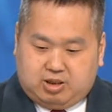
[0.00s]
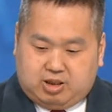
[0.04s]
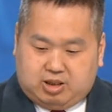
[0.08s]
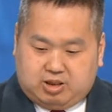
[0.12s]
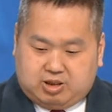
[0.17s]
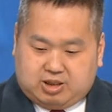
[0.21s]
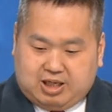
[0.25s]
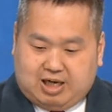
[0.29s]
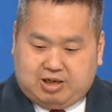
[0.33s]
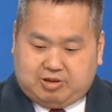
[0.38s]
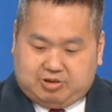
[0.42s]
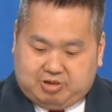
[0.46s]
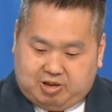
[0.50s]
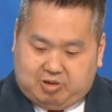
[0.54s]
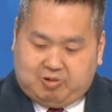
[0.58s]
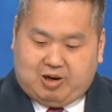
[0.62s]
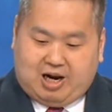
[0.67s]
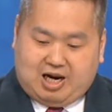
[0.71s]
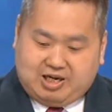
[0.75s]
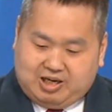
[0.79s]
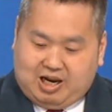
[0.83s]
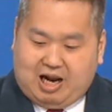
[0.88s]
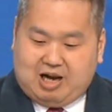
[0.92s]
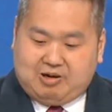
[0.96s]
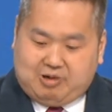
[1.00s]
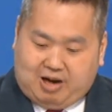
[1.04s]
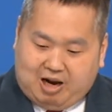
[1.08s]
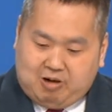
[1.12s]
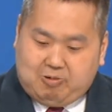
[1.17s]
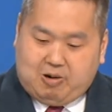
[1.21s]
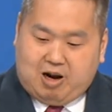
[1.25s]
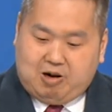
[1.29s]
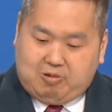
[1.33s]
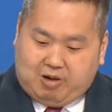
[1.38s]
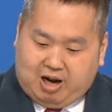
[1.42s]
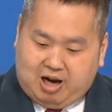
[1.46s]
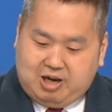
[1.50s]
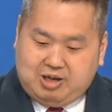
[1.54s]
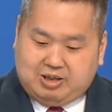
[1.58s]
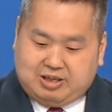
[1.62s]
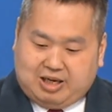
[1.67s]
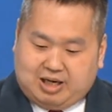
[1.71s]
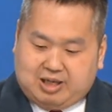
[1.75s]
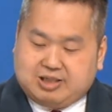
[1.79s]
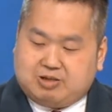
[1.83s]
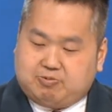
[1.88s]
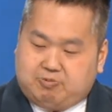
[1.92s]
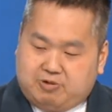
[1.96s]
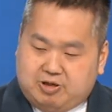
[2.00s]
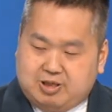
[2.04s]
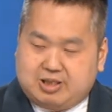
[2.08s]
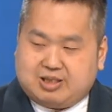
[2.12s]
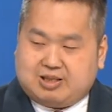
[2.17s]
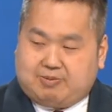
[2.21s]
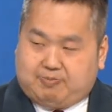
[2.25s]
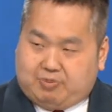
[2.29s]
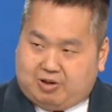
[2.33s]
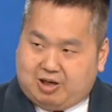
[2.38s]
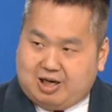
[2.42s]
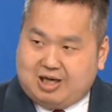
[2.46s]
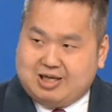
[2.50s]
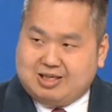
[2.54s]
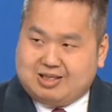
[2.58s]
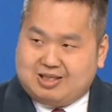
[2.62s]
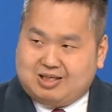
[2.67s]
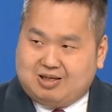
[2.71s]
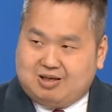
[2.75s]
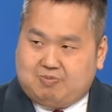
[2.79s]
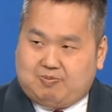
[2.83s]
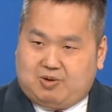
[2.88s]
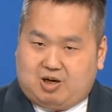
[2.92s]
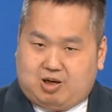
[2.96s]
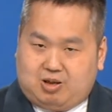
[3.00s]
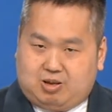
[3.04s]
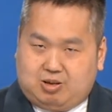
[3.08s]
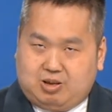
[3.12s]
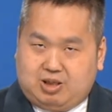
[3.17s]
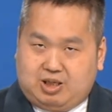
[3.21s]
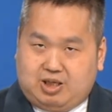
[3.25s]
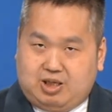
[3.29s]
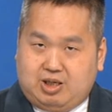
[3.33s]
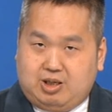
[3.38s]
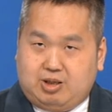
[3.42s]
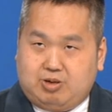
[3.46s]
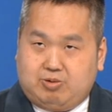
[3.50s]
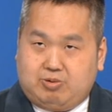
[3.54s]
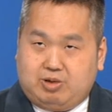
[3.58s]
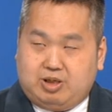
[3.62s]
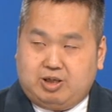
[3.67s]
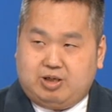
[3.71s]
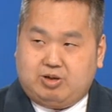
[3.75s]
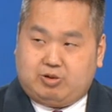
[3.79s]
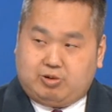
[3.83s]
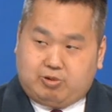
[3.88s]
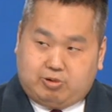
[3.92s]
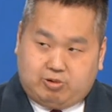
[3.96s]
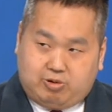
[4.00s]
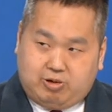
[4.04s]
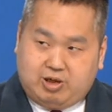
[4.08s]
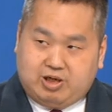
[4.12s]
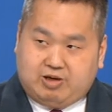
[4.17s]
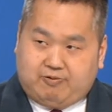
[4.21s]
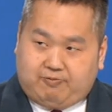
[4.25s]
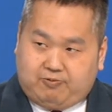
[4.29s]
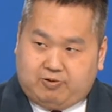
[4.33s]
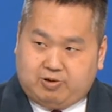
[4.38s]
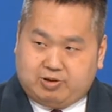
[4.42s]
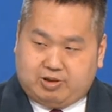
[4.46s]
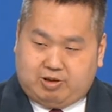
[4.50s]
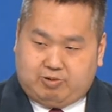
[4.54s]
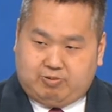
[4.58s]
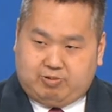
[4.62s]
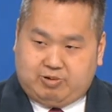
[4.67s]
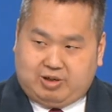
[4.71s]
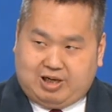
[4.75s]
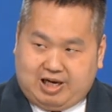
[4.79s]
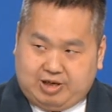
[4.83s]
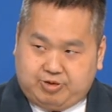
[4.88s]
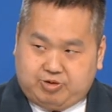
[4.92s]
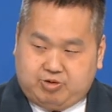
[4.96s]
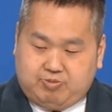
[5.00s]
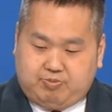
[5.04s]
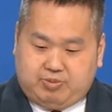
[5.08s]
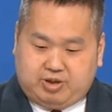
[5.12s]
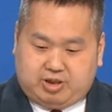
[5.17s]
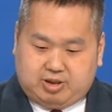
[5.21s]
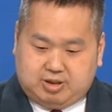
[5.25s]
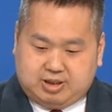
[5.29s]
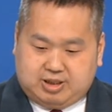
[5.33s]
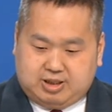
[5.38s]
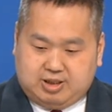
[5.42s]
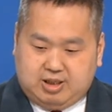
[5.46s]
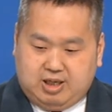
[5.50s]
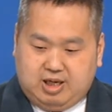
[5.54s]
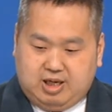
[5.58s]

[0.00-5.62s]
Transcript: that's why I, I, I, I'm not very surprised about he really quit for the relation because